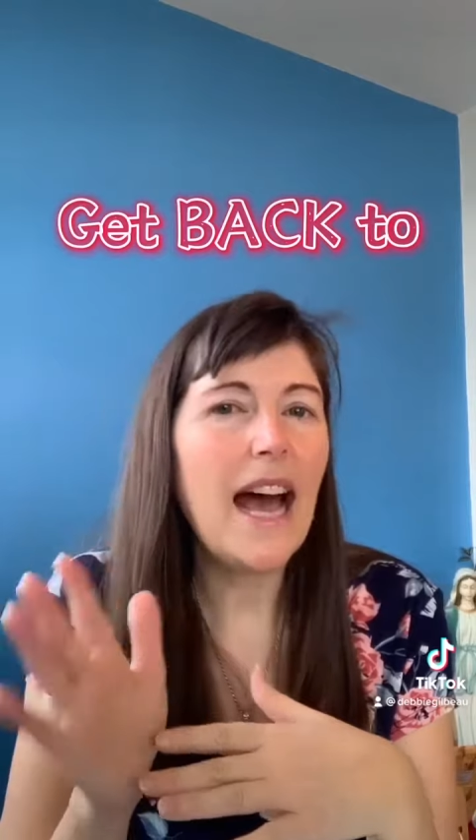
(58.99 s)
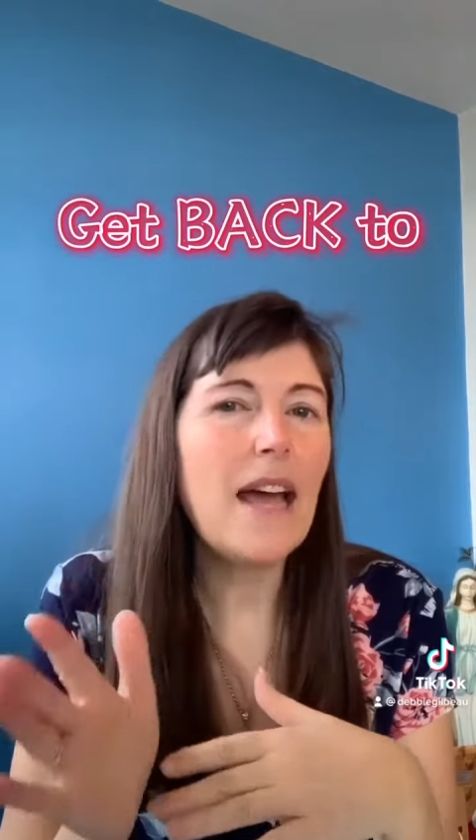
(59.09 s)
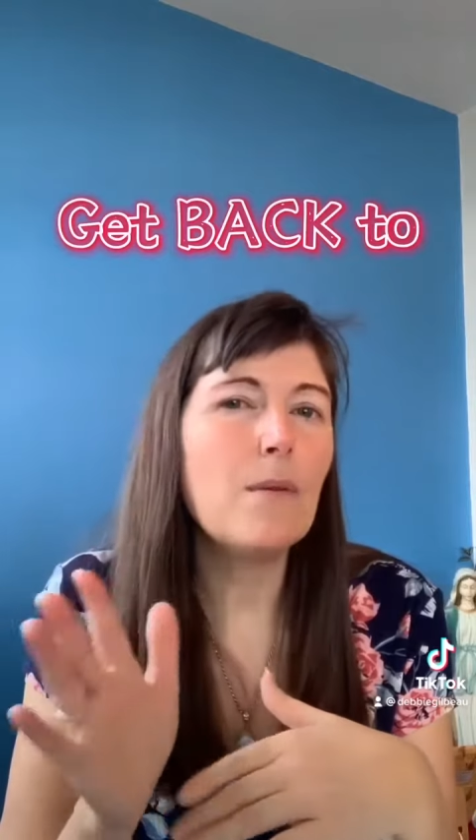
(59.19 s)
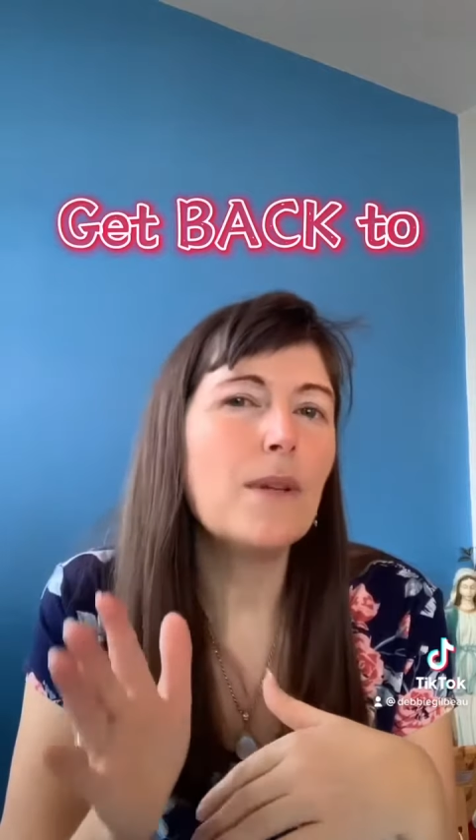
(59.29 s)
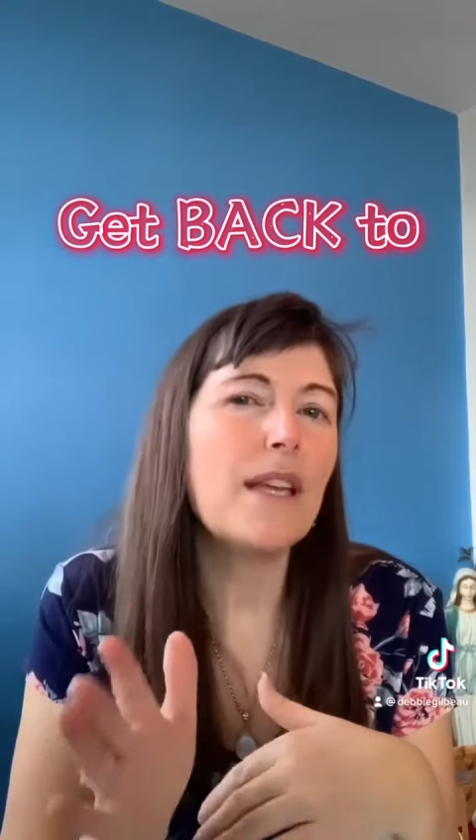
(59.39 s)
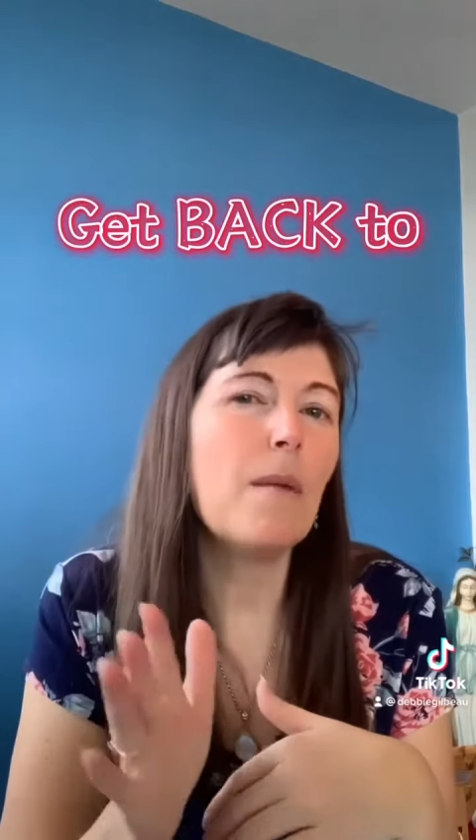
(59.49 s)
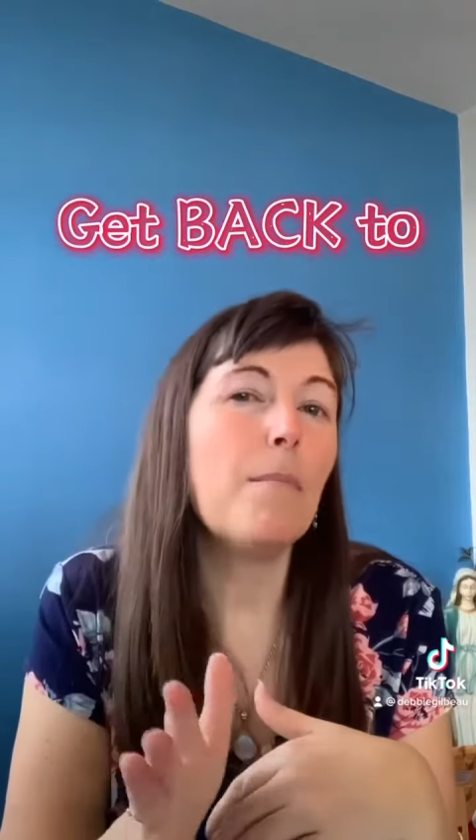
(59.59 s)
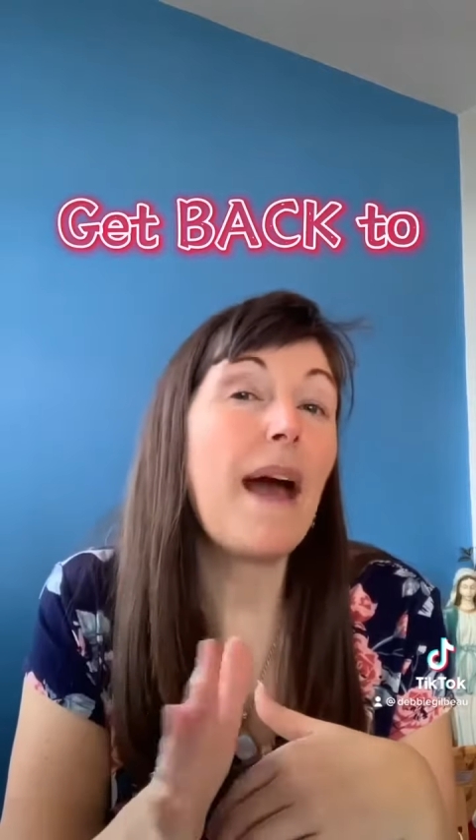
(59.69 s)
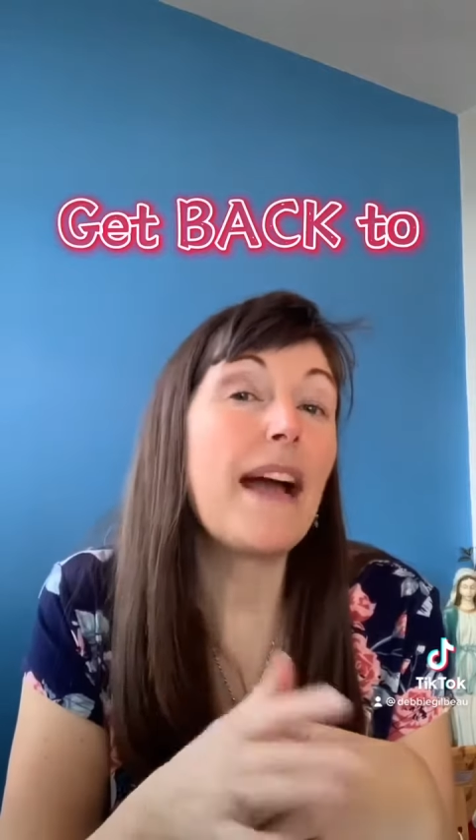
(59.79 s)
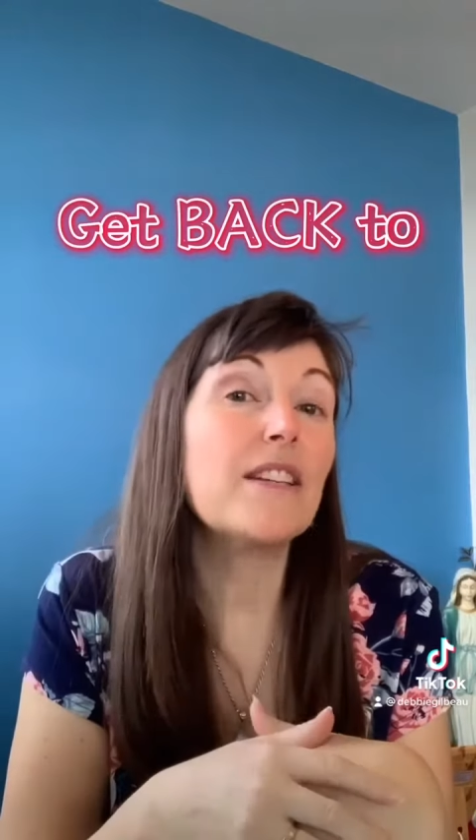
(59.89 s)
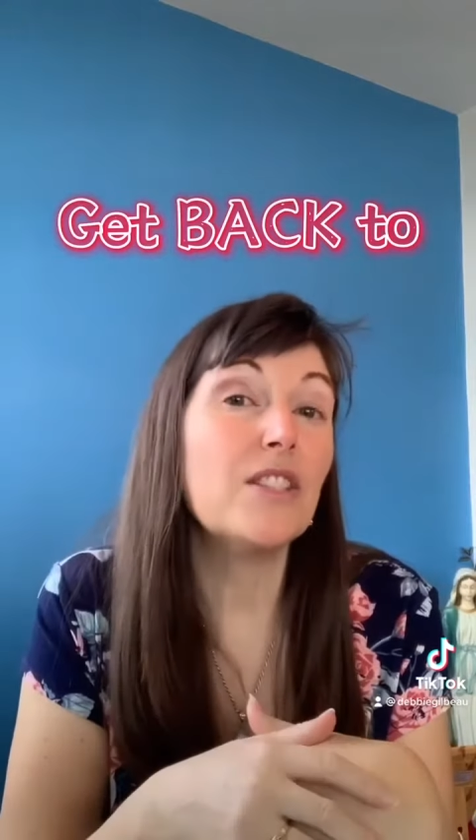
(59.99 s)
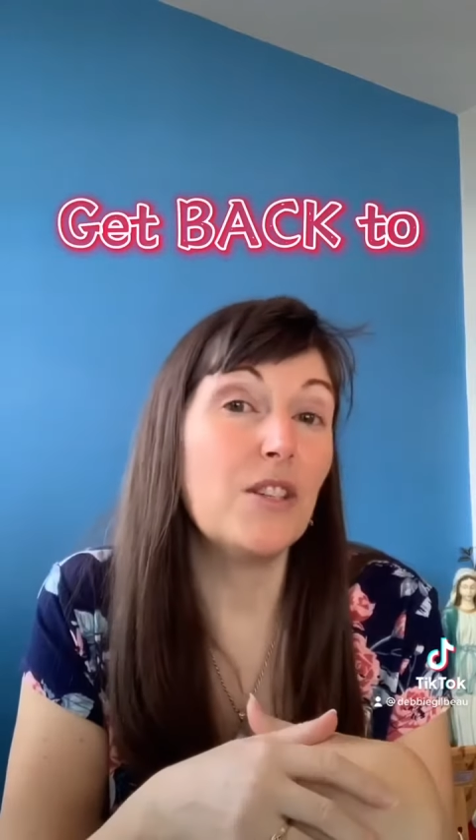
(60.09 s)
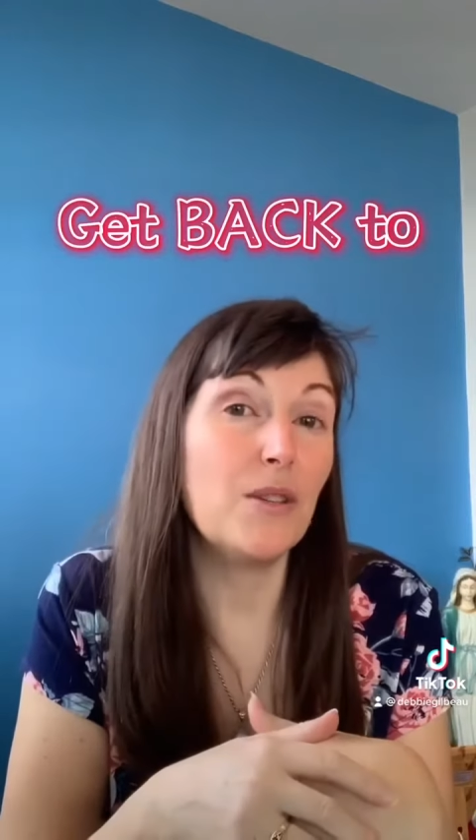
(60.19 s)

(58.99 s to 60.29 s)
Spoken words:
I will get back to